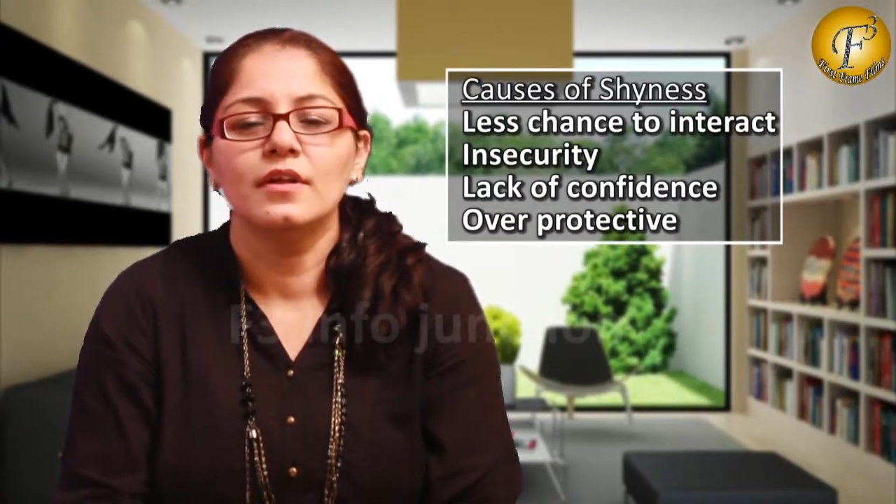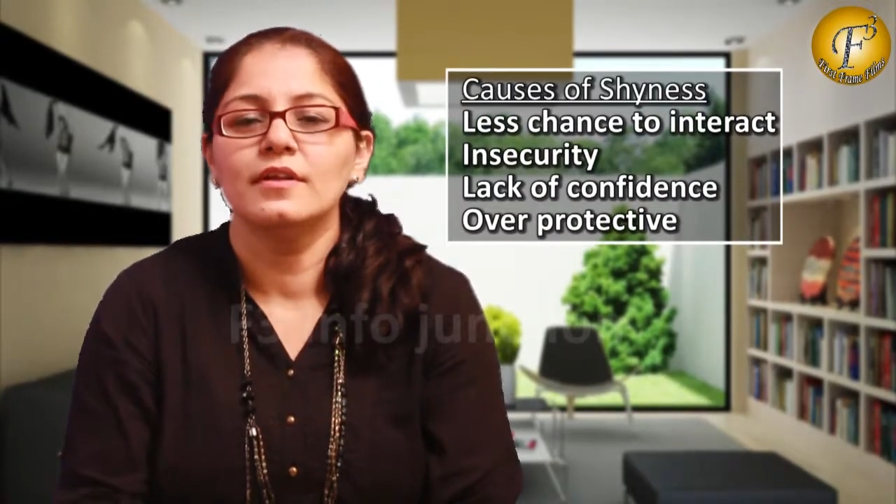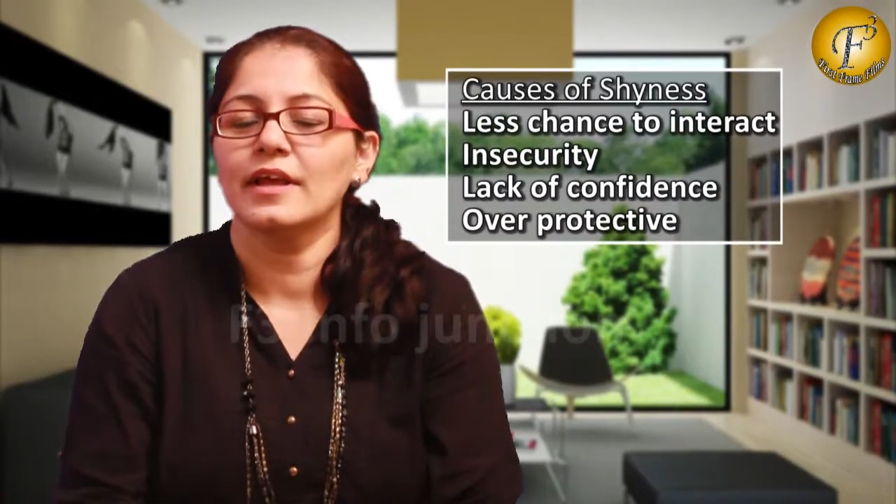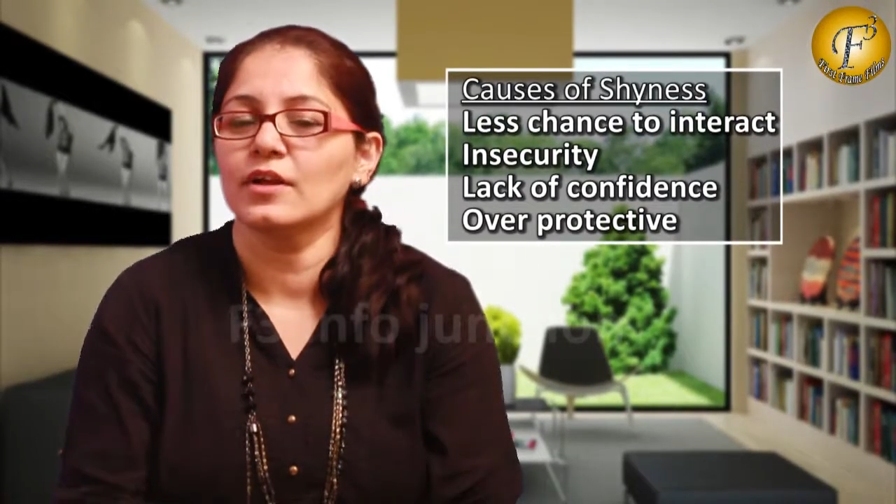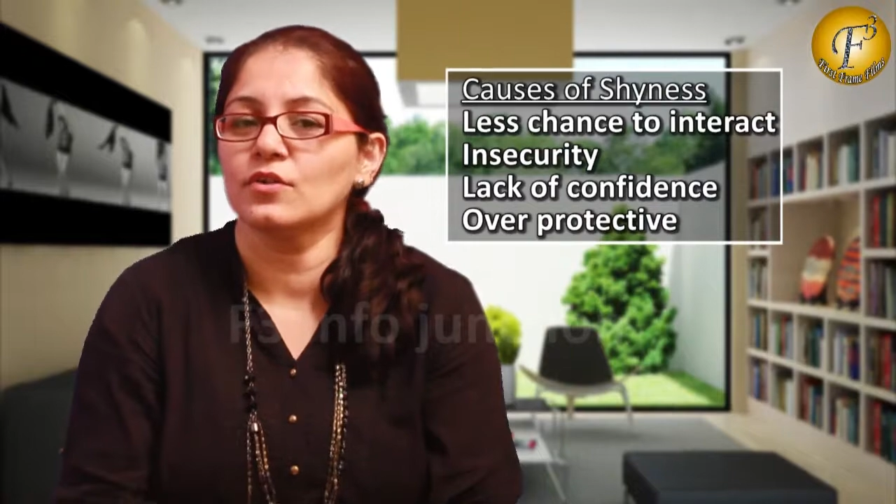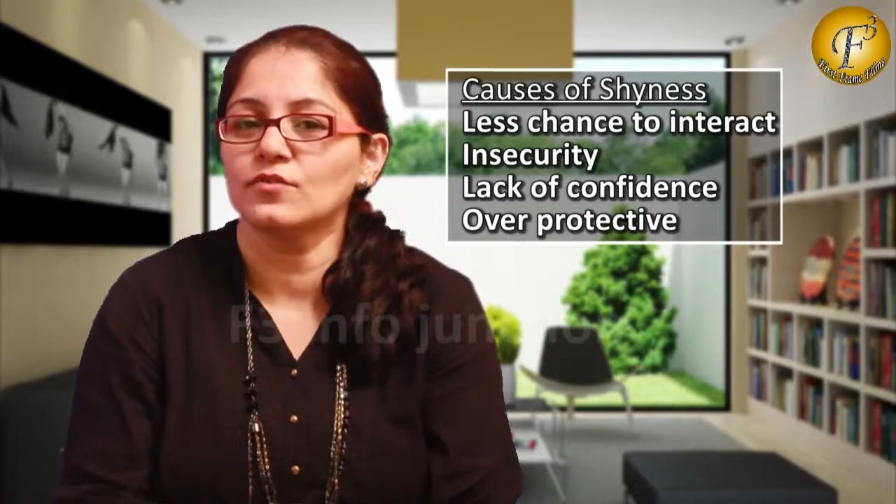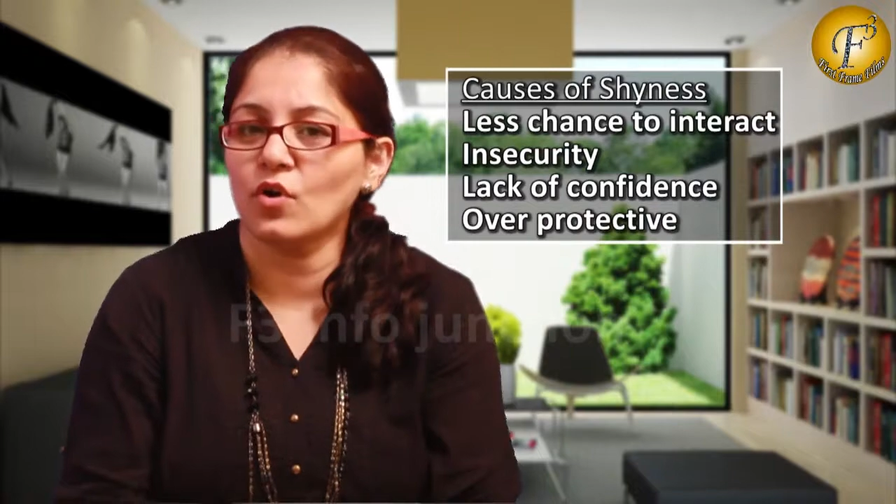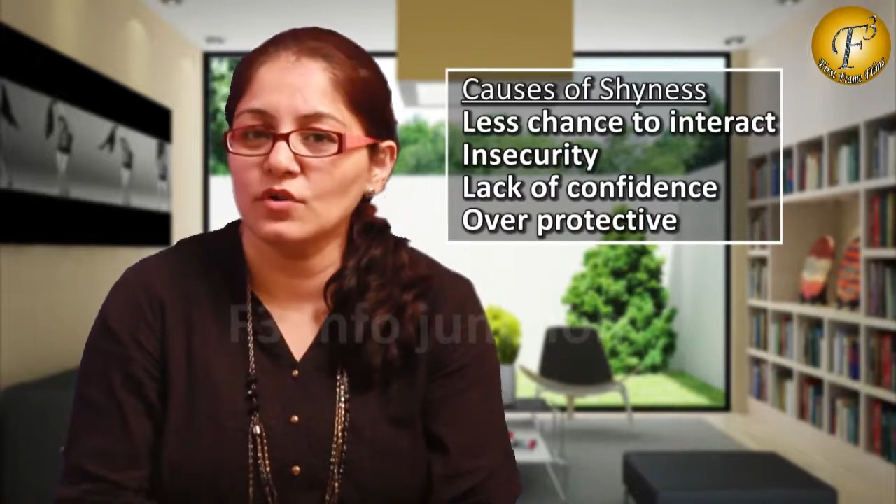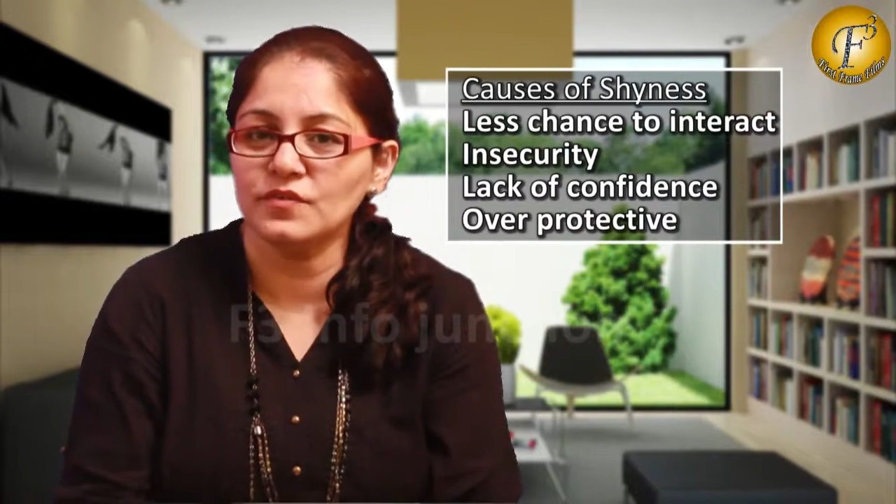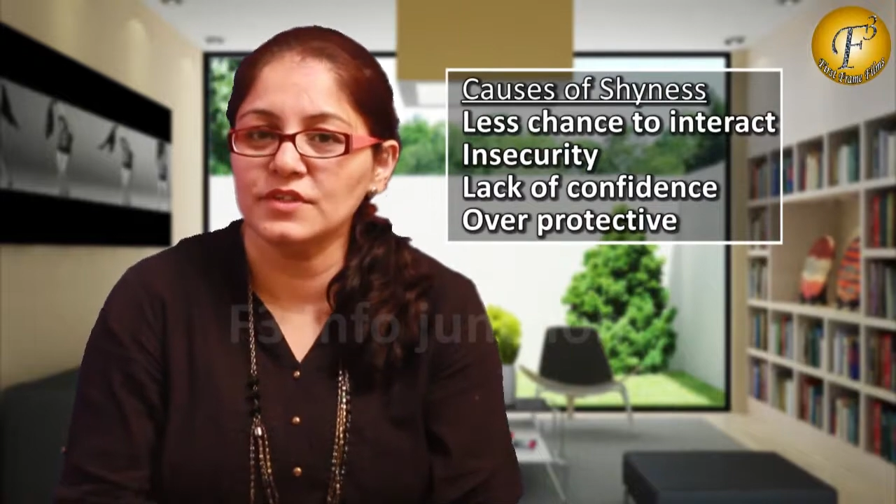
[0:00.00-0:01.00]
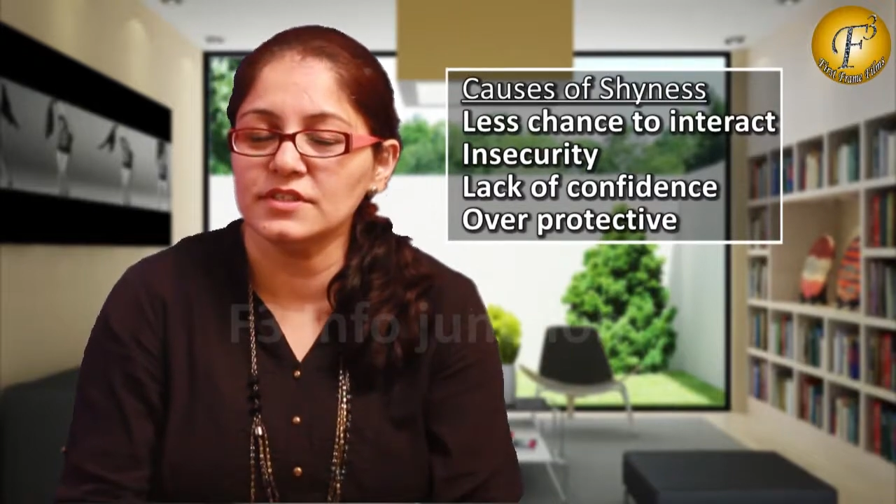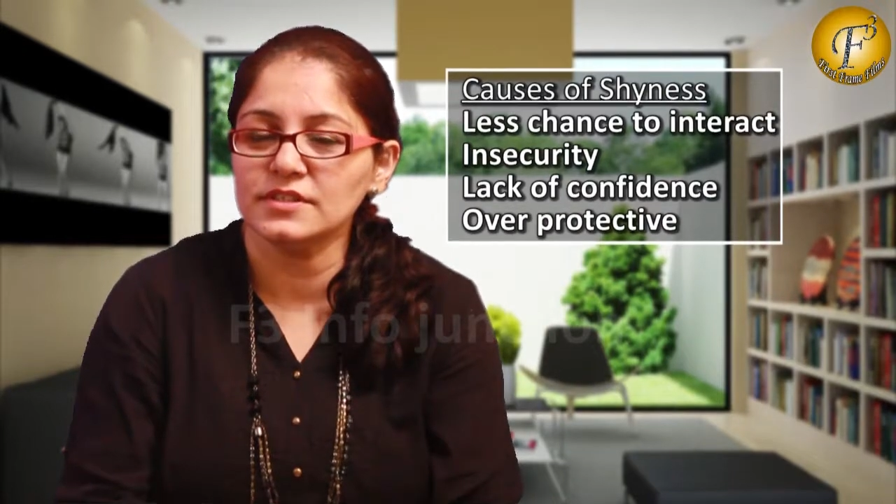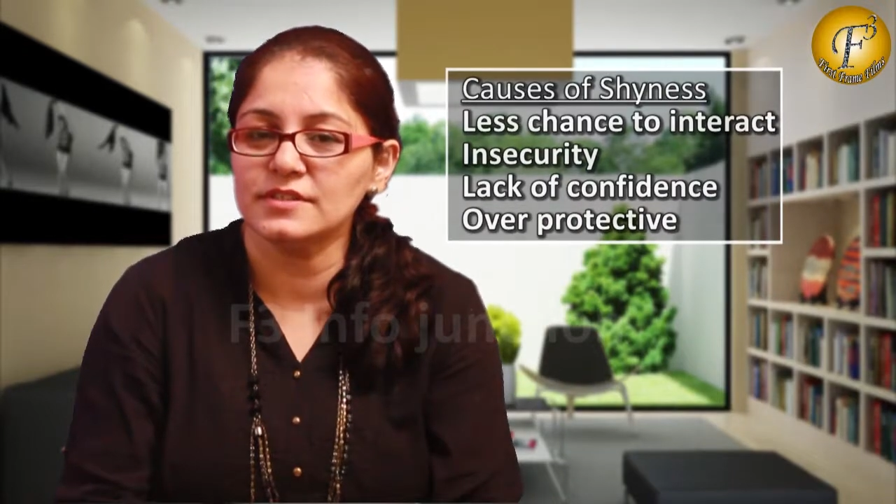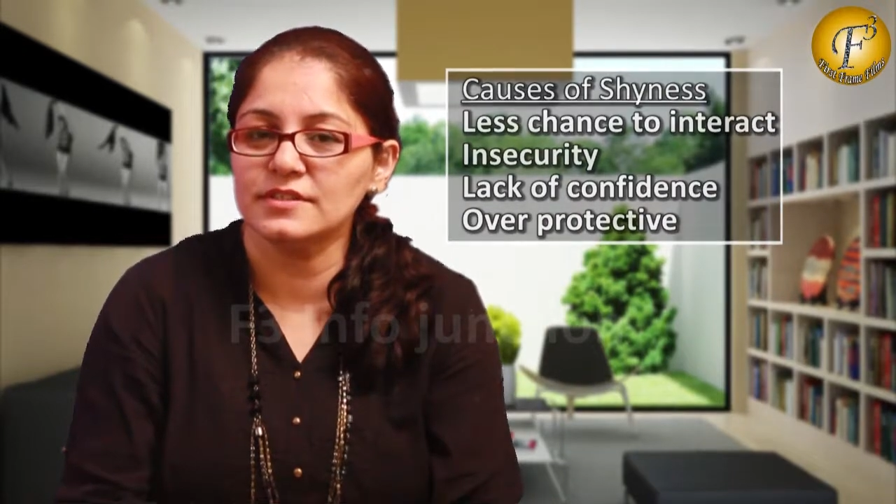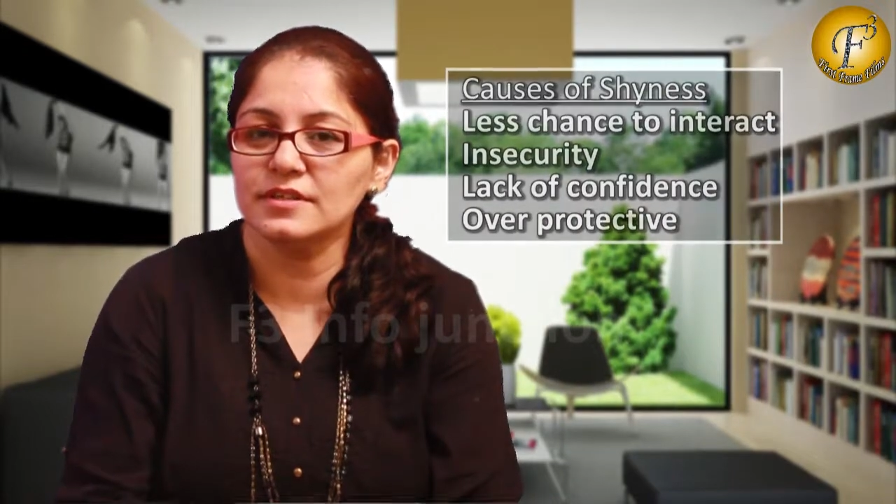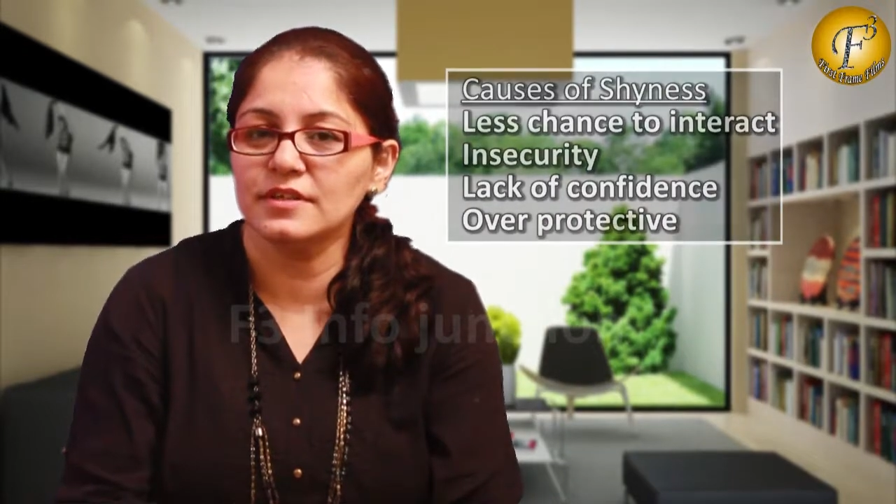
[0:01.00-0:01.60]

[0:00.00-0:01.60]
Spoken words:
lack of confidence,